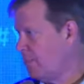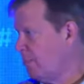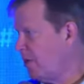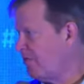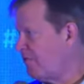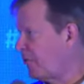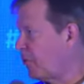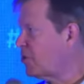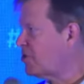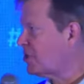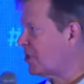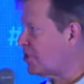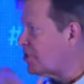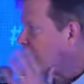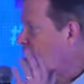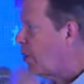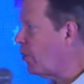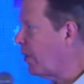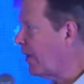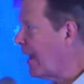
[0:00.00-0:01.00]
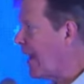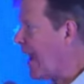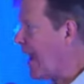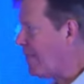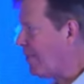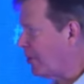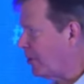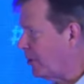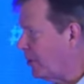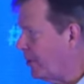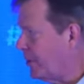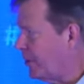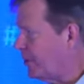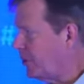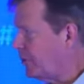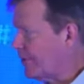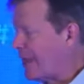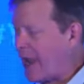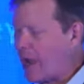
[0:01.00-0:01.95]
But first, let's go to Capitol Hill.